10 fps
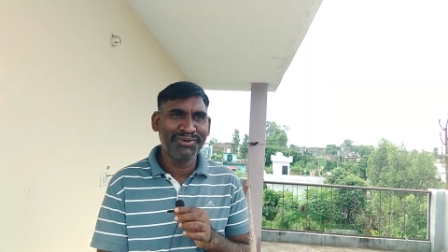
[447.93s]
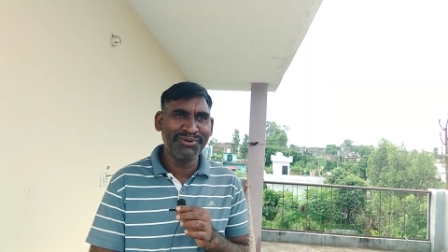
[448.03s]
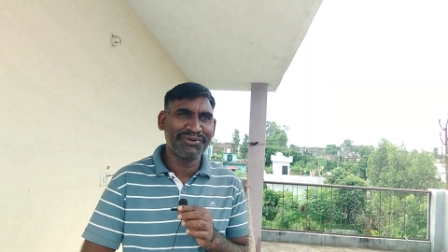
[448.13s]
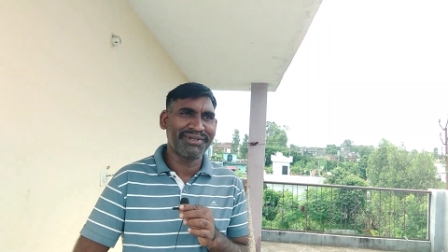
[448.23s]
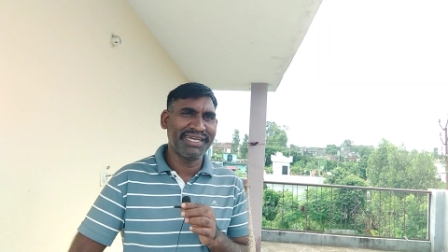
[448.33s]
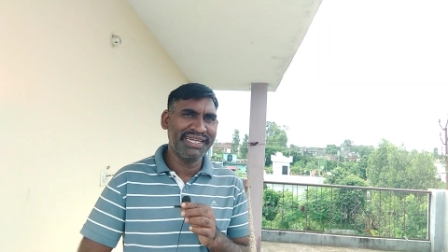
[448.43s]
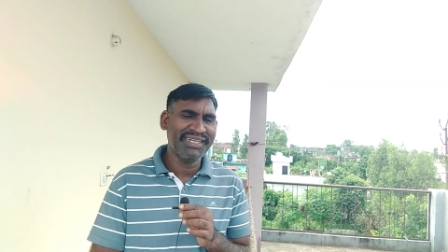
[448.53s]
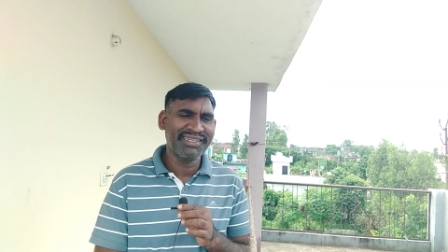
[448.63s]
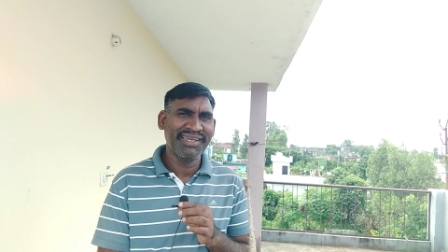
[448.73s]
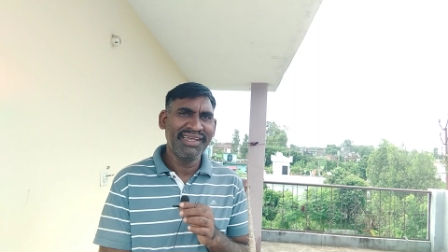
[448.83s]
two
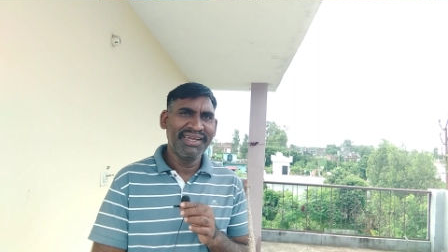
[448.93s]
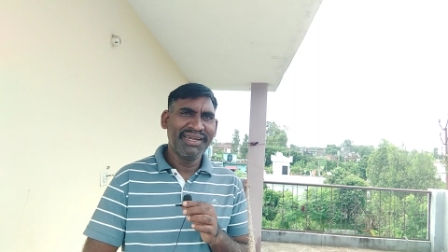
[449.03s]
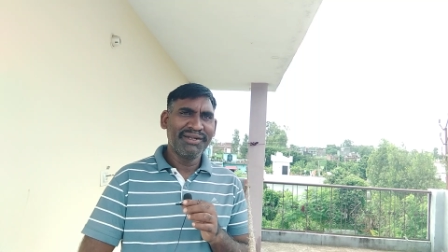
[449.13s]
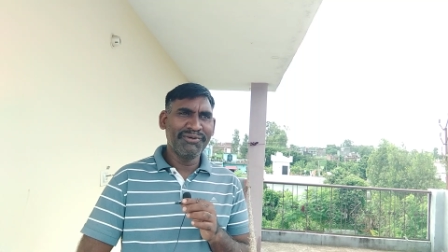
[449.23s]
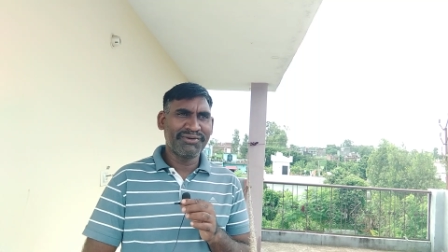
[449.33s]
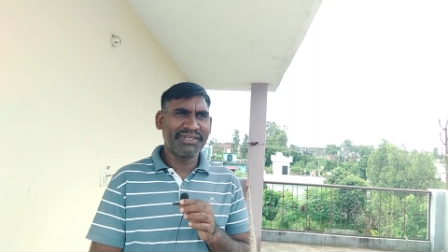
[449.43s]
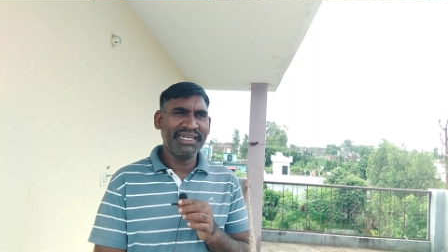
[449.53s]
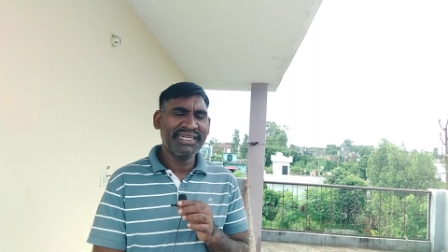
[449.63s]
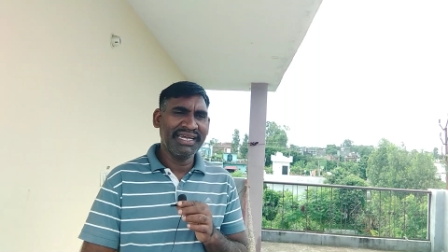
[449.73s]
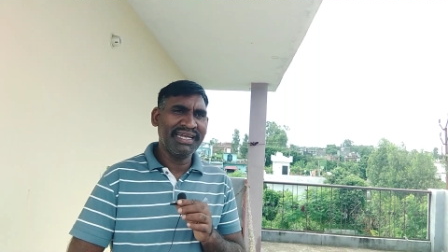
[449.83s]
states to
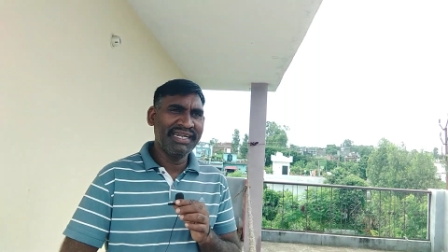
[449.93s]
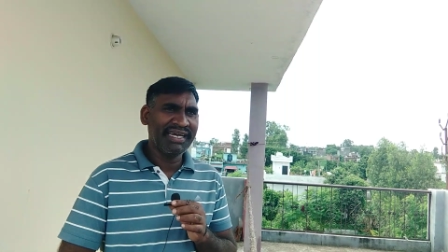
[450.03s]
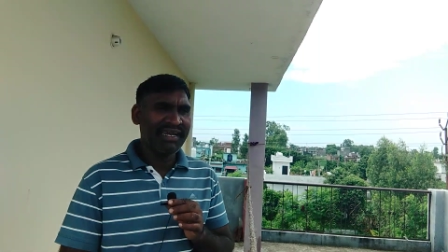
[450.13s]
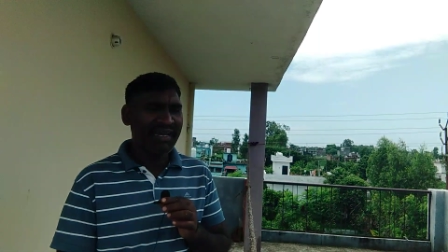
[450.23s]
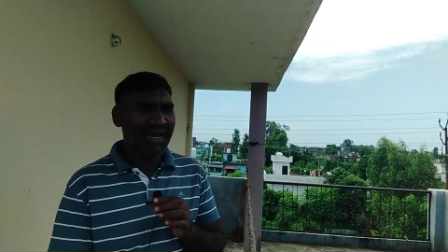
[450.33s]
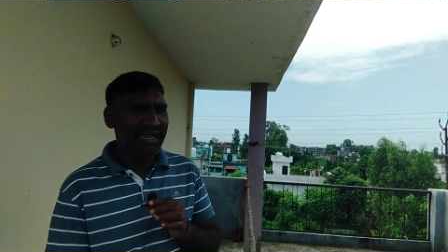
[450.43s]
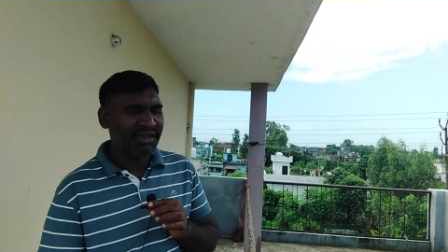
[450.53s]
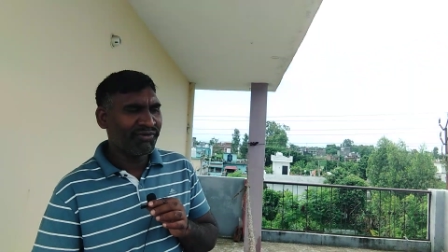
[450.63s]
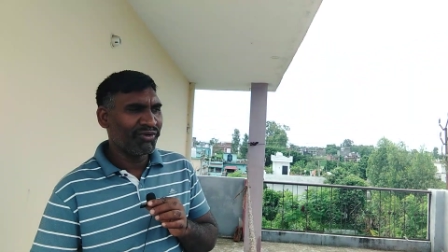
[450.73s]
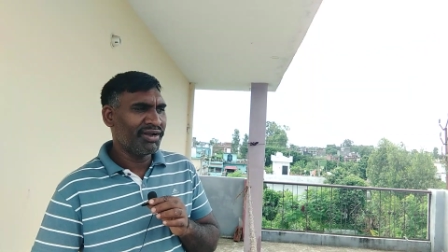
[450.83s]
state and uh, I
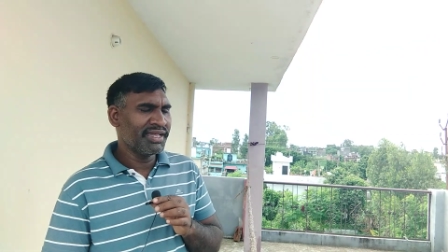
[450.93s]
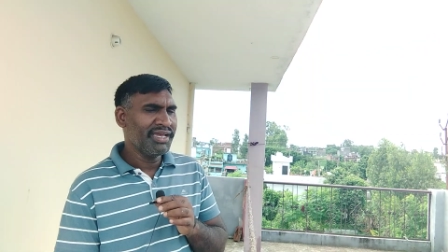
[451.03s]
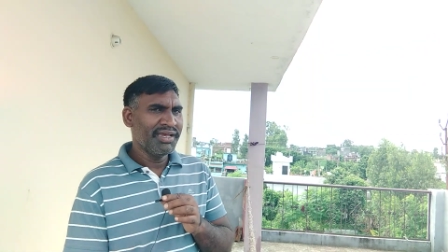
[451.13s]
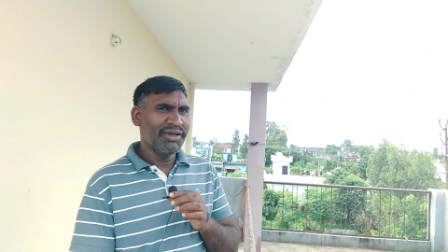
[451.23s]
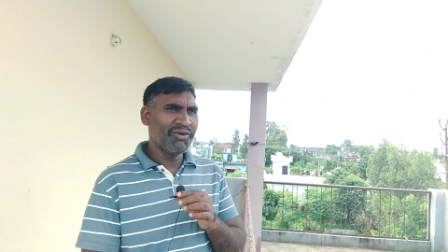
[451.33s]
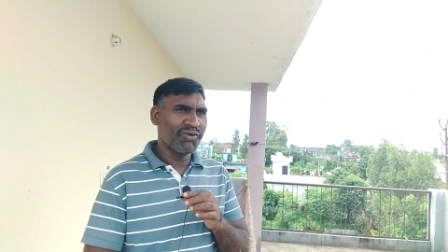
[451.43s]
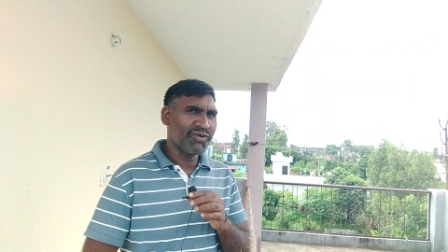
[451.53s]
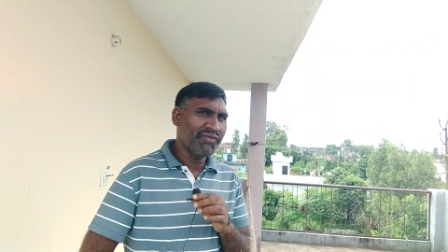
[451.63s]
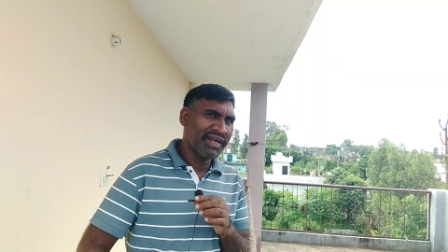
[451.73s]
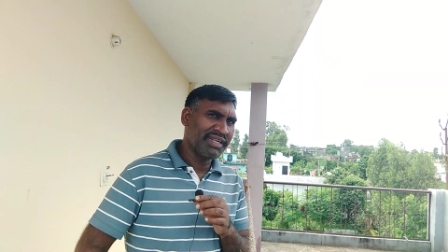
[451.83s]
have already
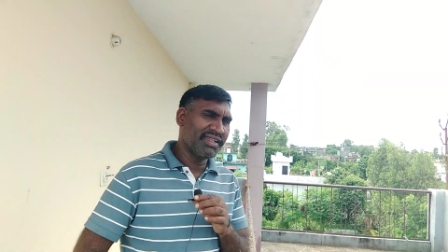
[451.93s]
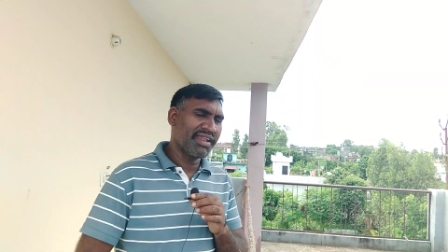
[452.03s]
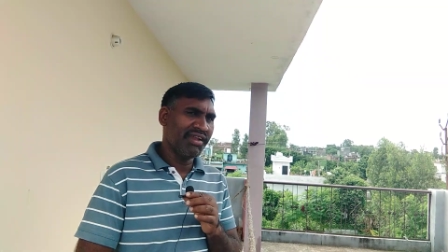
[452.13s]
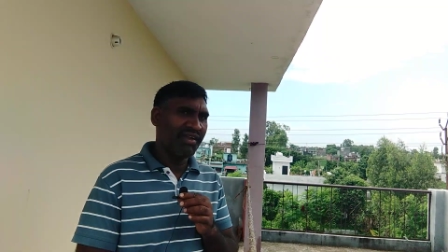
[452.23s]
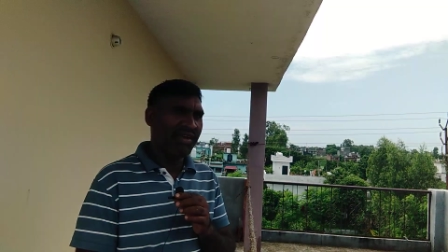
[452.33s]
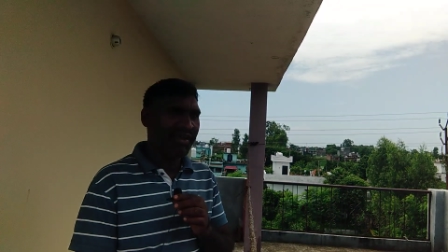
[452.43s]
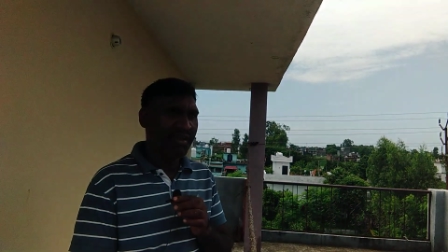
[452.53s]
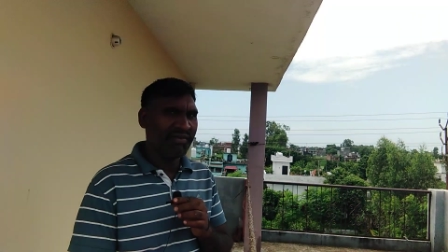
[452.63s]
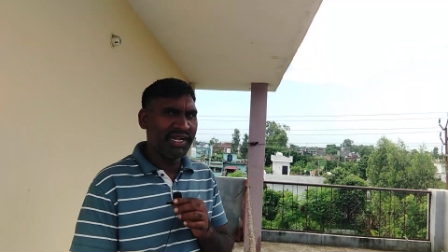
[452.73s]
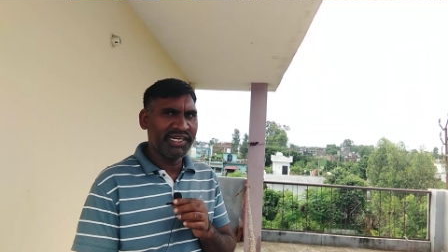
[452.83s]
got off at the
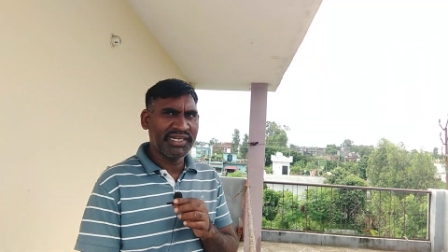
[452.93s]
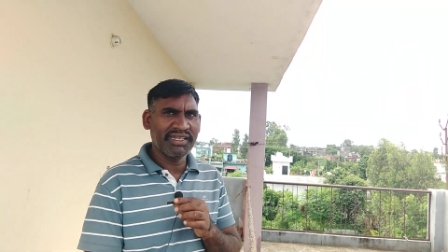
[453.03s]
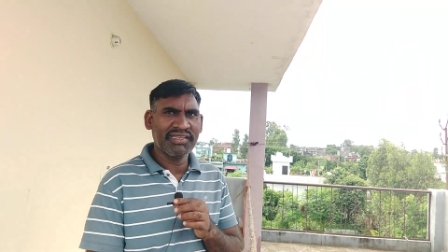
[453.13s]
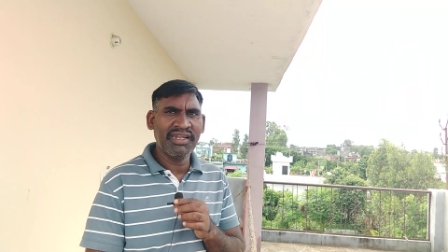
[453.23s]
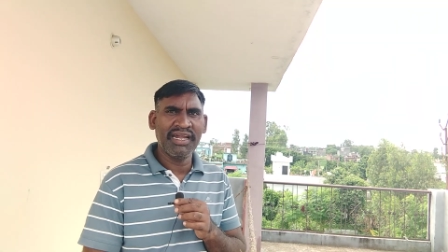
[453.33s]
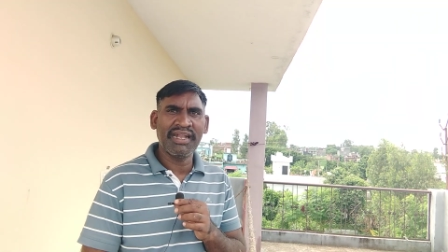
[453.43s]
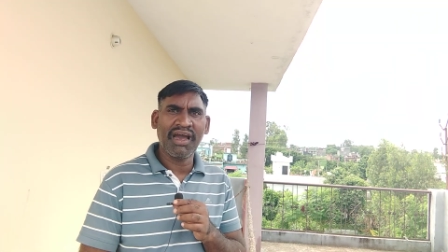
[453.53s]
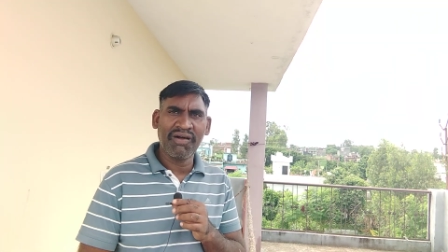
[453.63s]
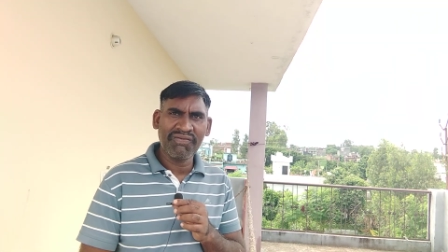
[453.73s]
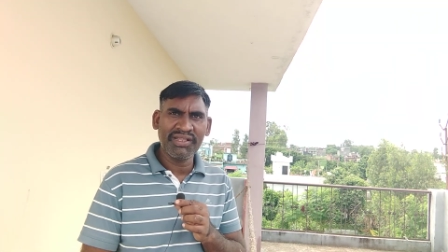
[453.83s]
Re uh, station and
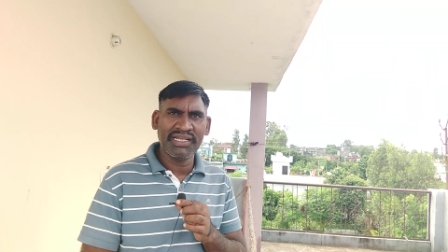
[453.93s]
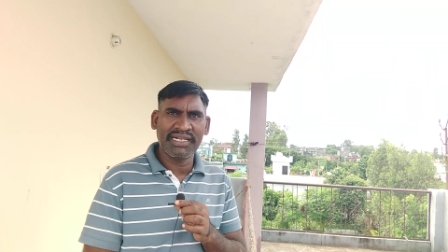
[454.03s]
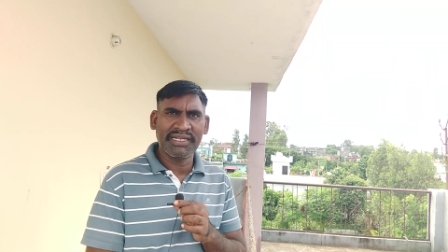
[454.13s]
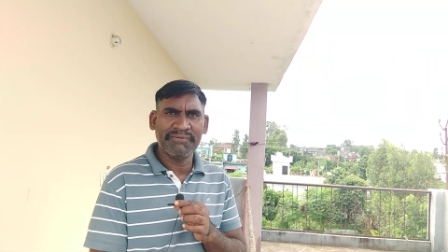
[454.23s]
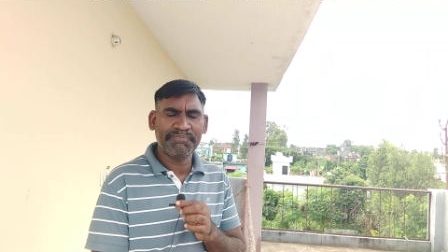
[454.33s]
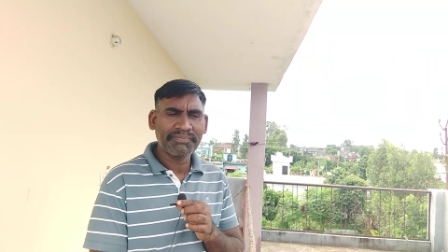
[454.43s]
after that